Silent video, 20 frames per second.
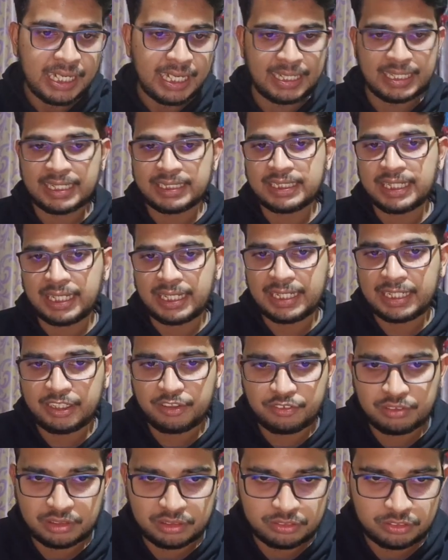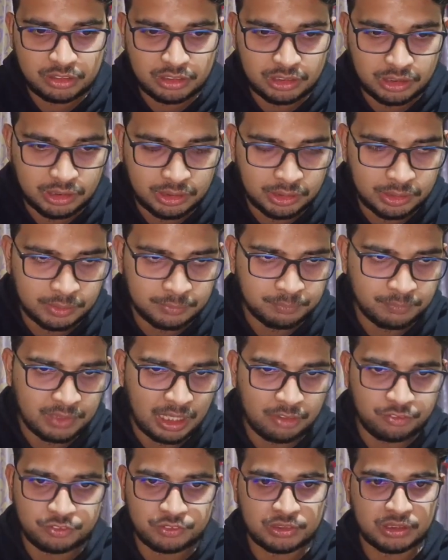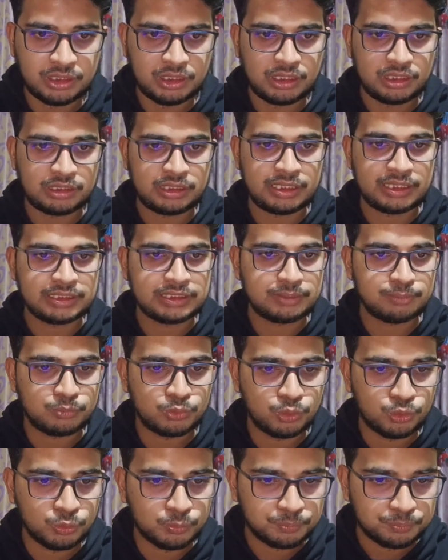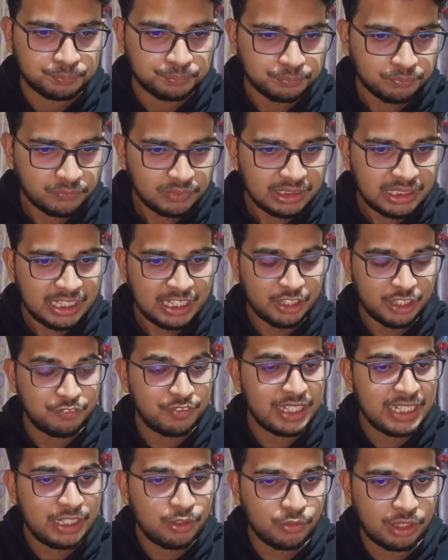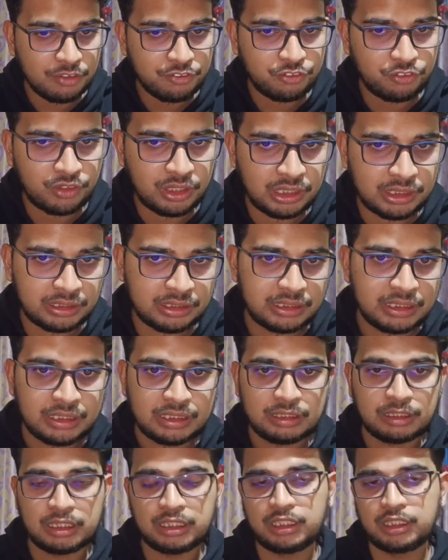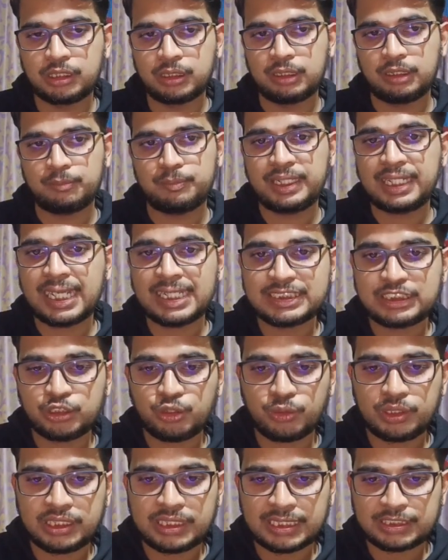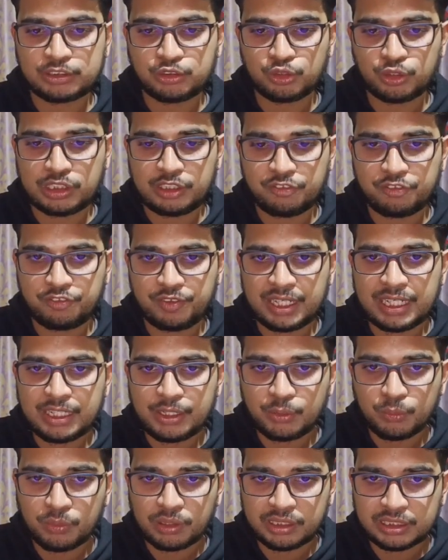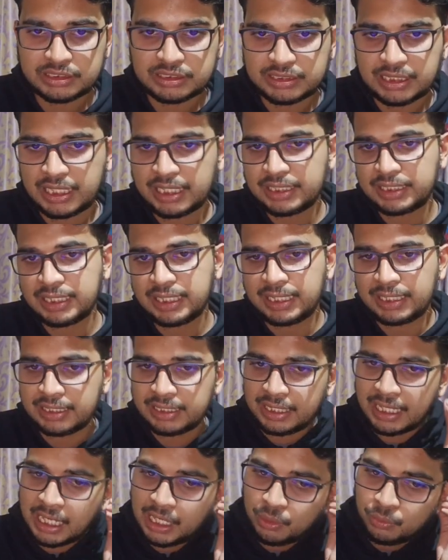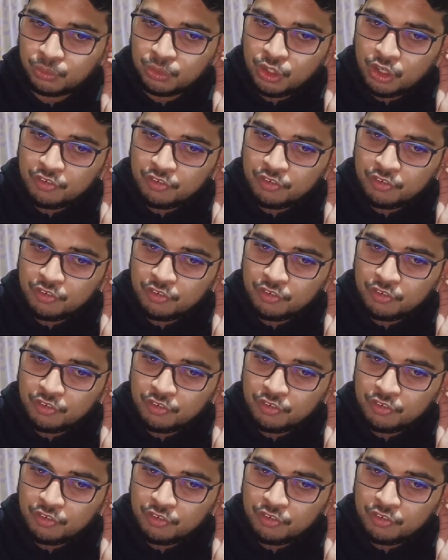And at the end, after this move queen to f1, Mikhail Chigorin actually failed to understand that now